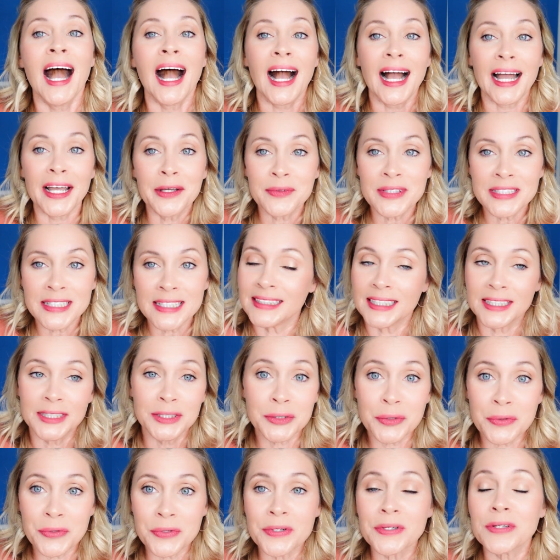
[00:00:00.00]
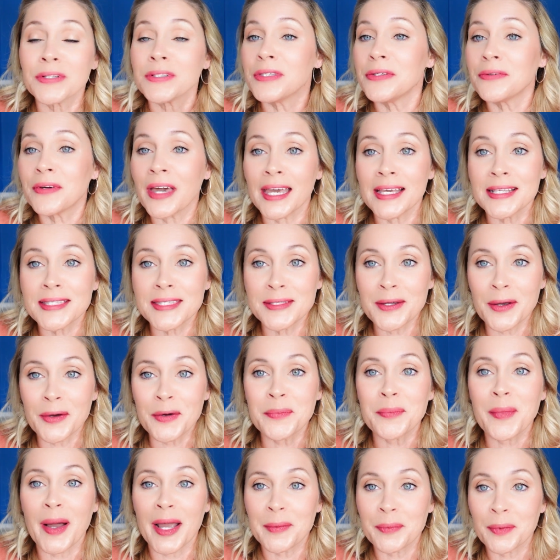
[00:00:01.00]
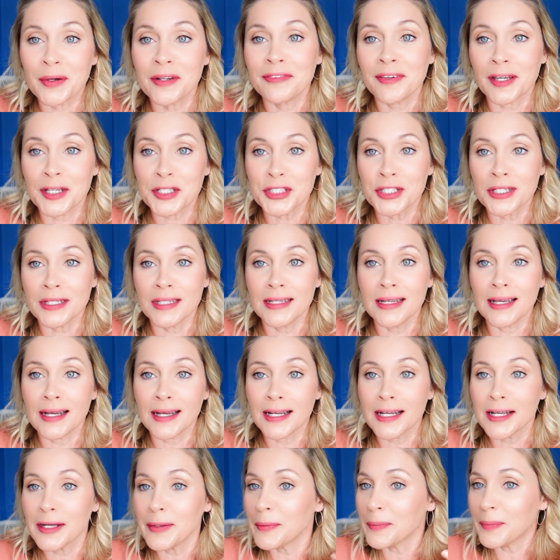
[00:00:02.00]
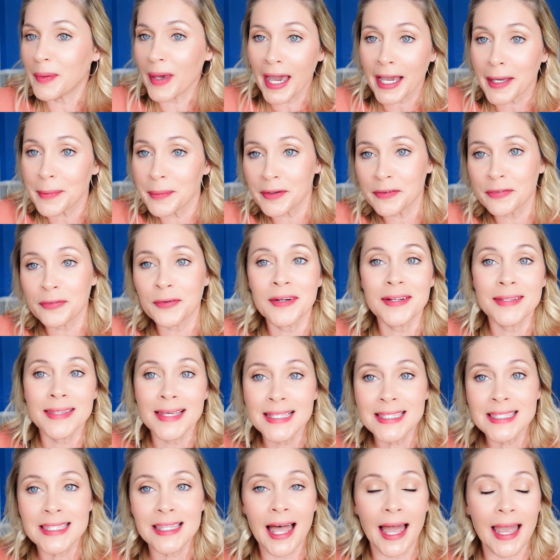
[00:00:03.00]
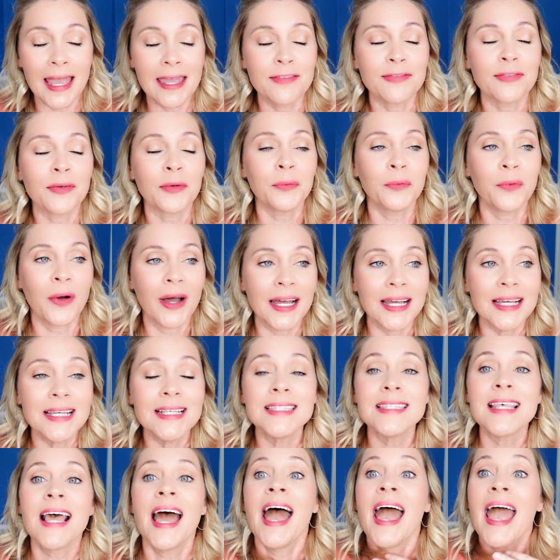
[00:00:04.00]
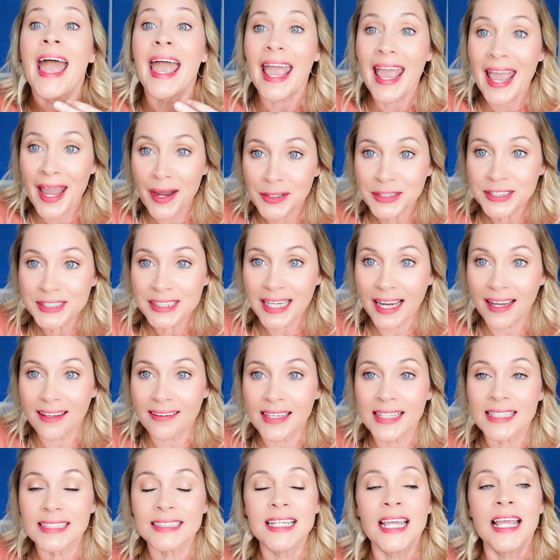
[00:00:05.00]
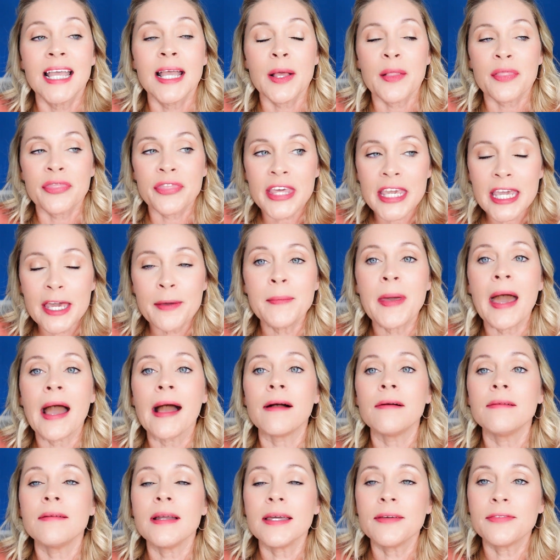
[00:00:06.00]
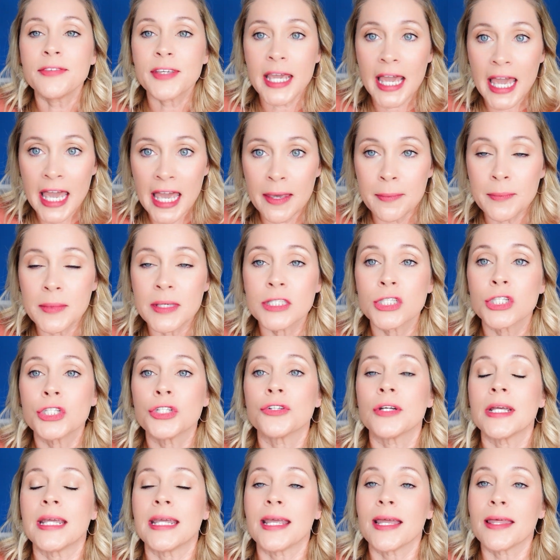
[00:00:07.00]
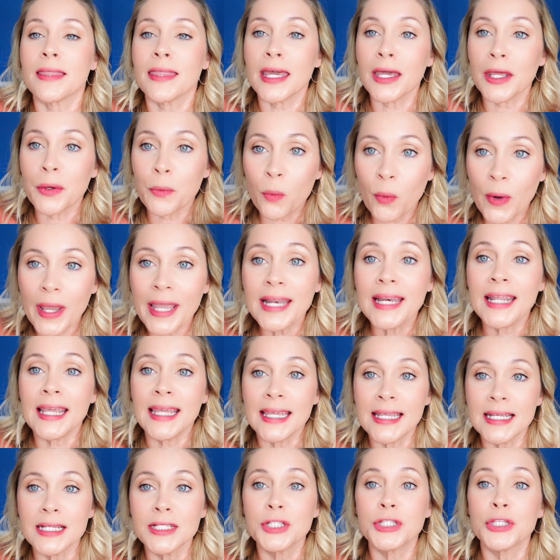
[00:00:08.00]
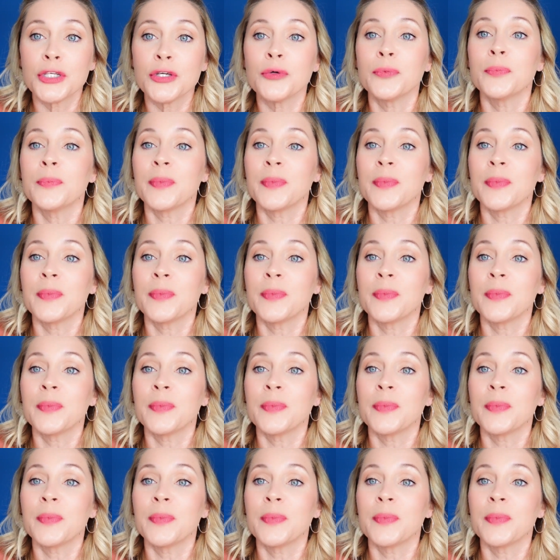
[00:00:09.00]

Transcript: I went to school. You guys know my profession uh, back before this life was a hairstylist. The amount of chemistry chemistry that went into